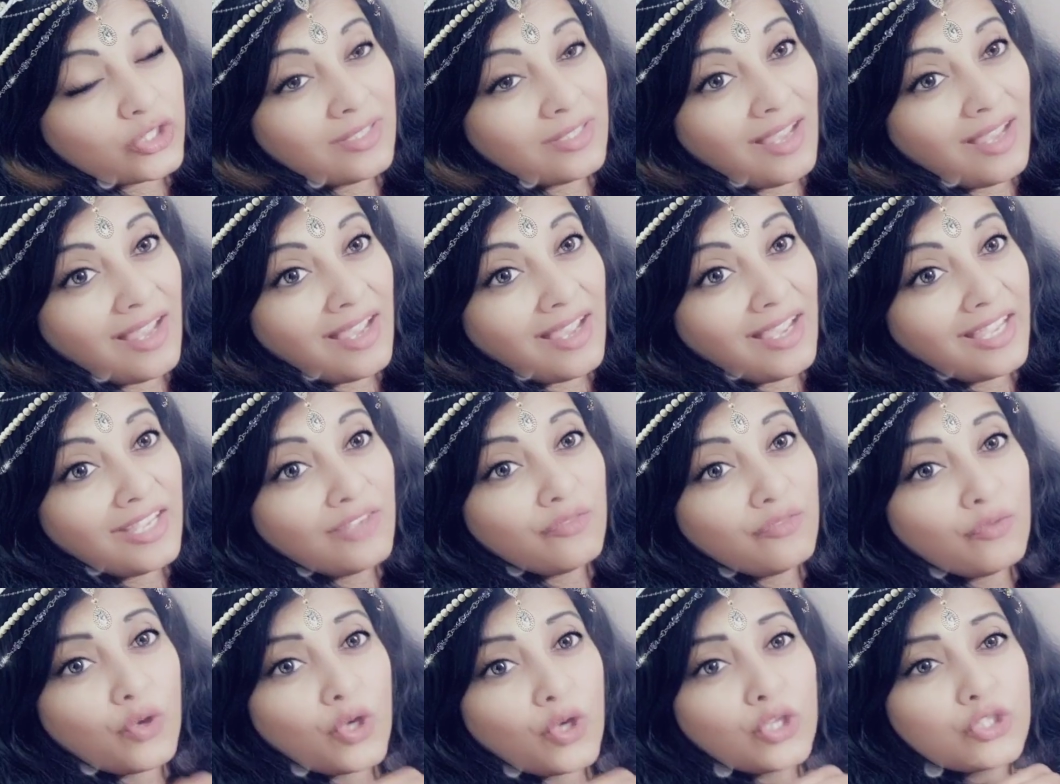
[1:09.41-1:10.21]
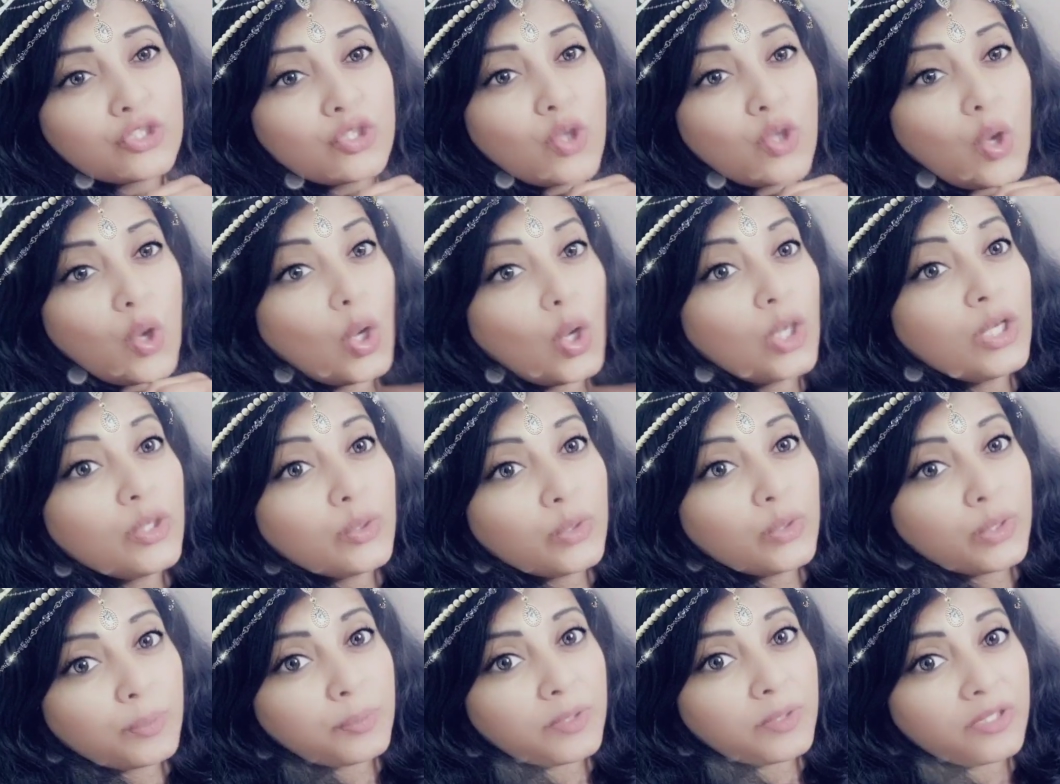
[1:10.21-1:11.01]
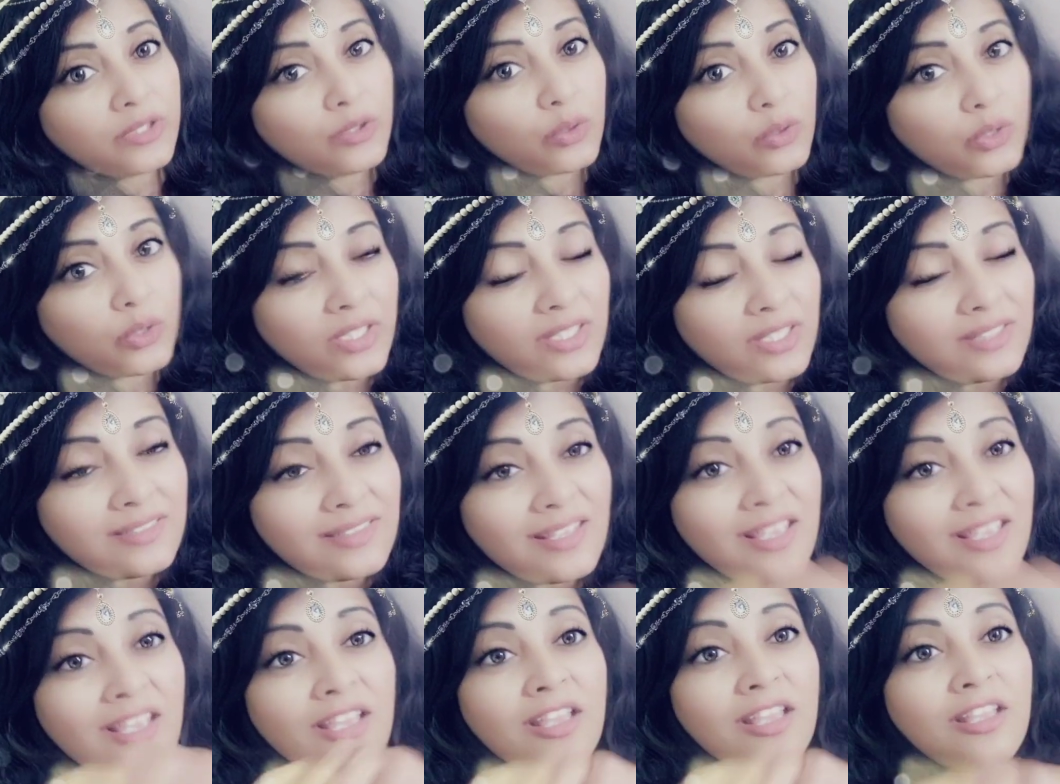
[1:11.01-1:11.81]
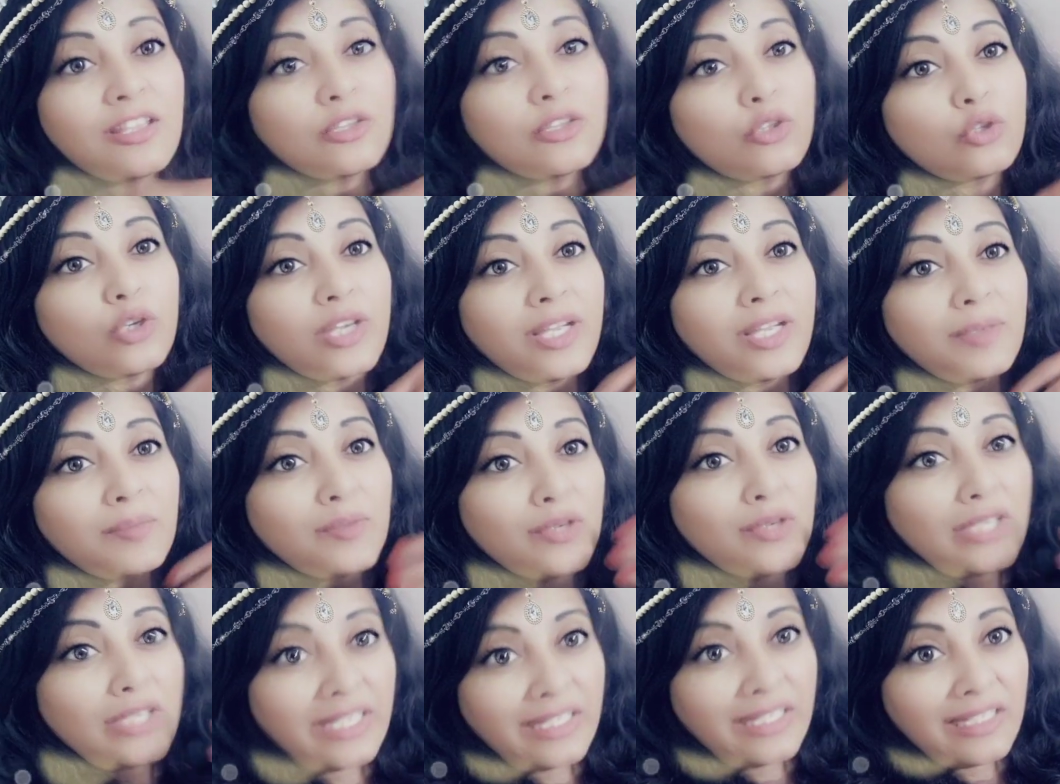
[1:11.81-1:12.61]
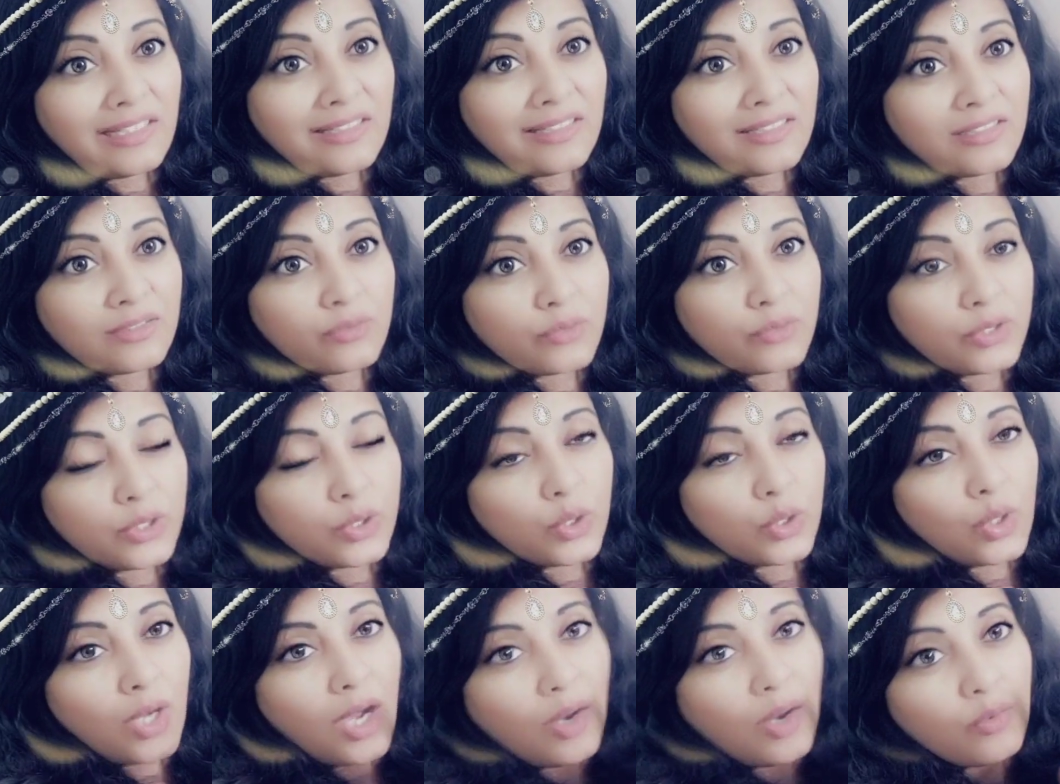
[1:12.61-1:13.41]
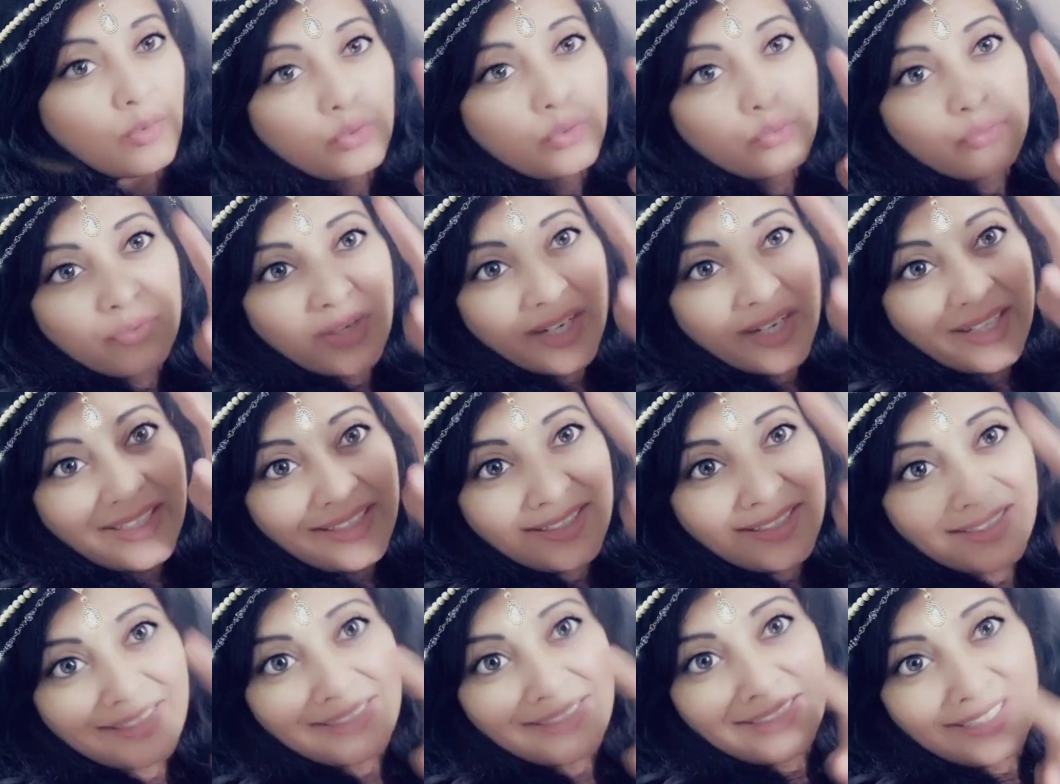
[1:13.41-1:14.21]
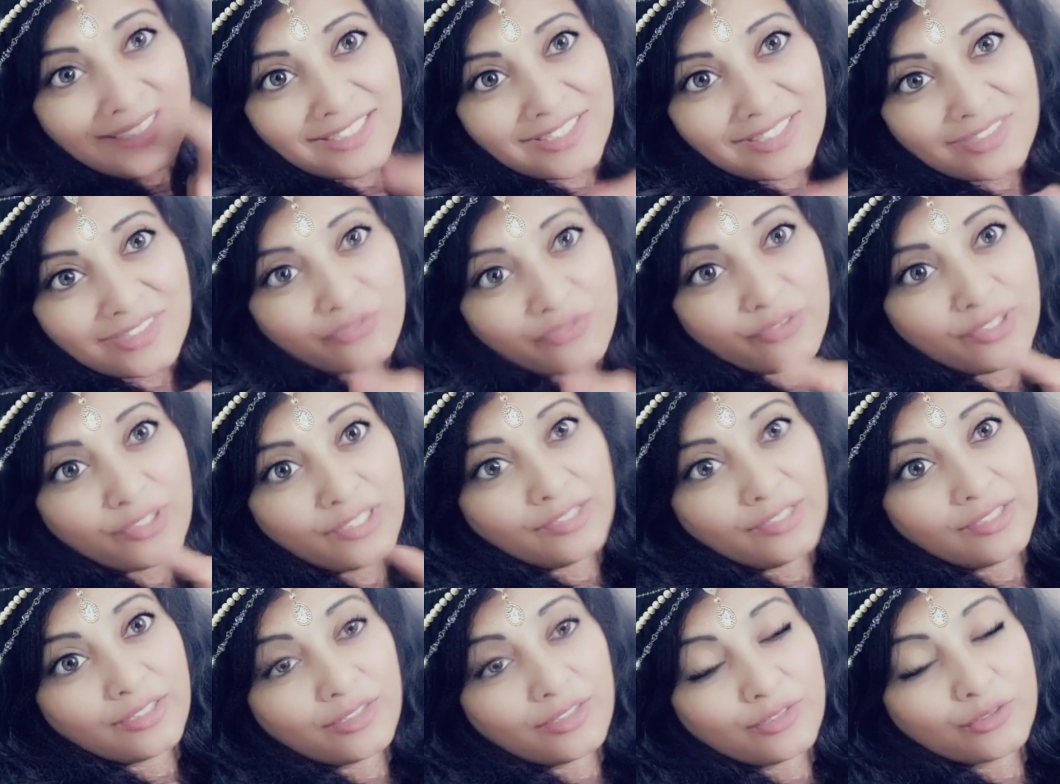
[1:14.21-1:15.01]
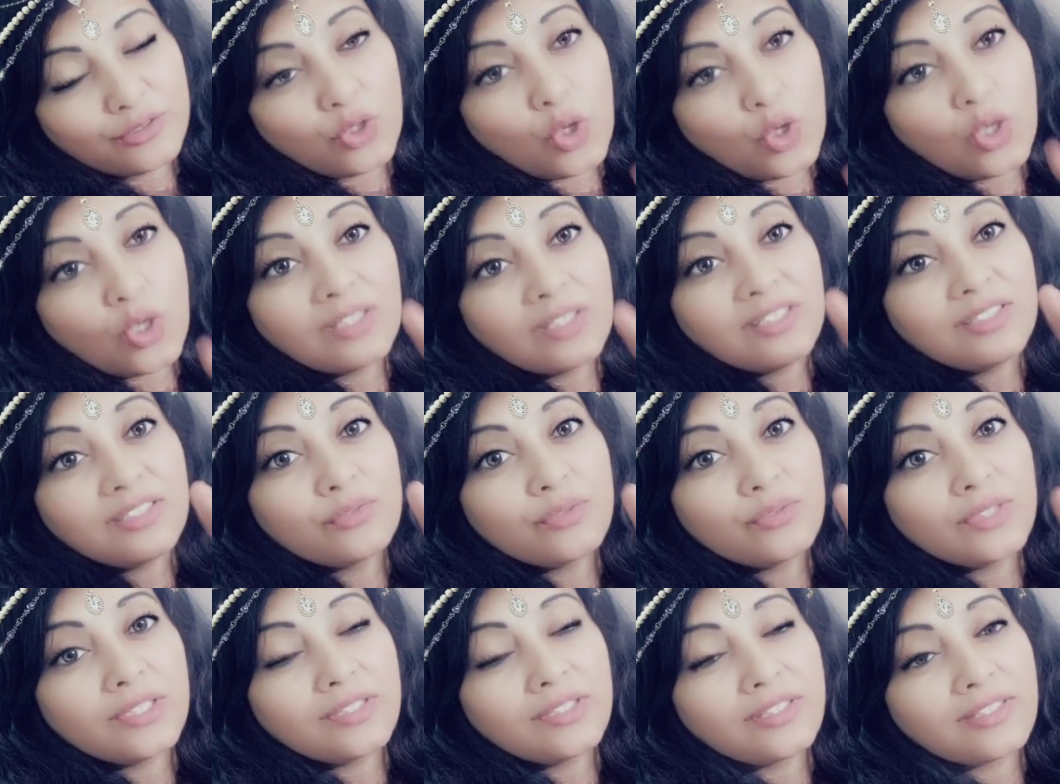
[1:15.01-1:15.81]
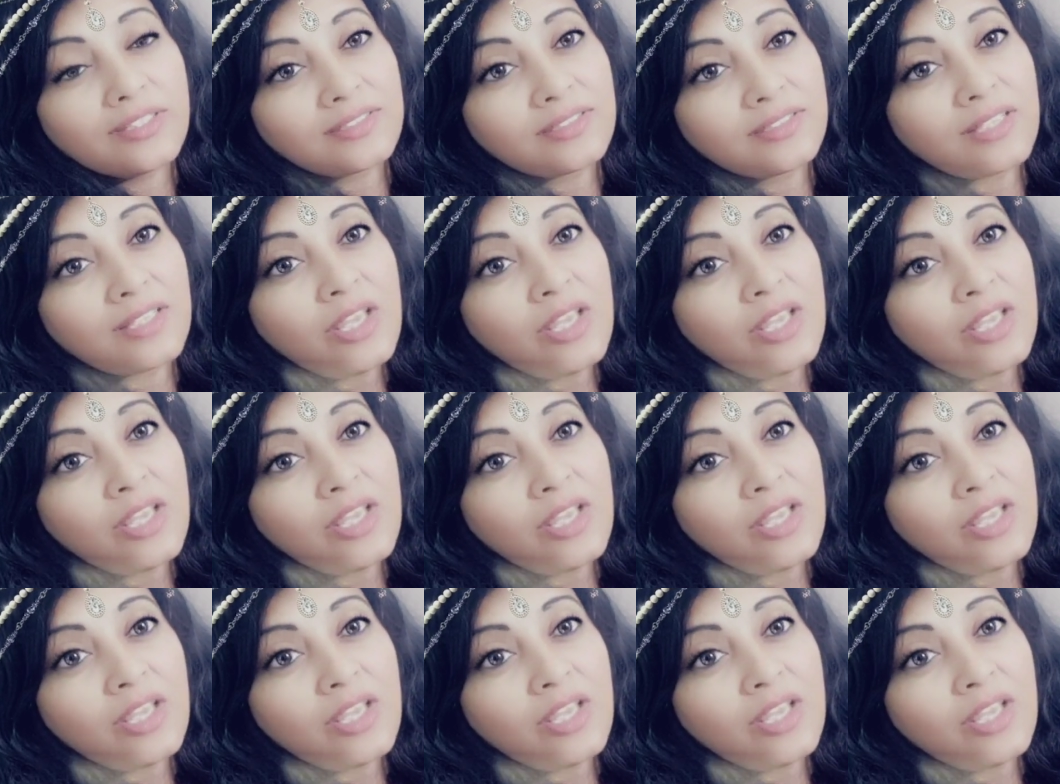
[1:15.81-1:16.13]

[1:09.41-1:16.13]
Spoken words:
I watched all YouTube tutorials, so I'm creating this video how to find these filters, all these filters.